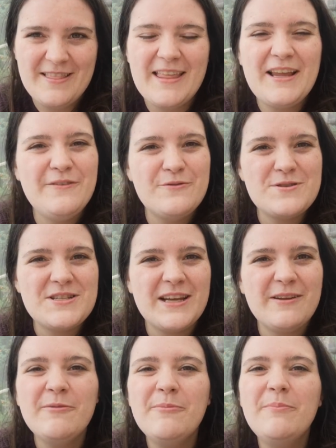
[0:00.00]
Thank you for
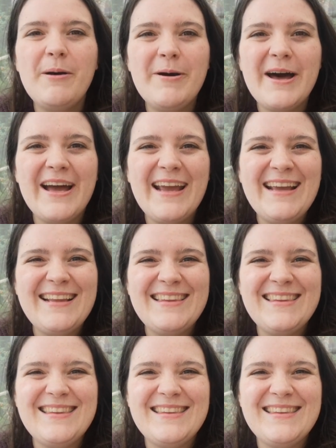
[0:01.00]
watching. Bye bye.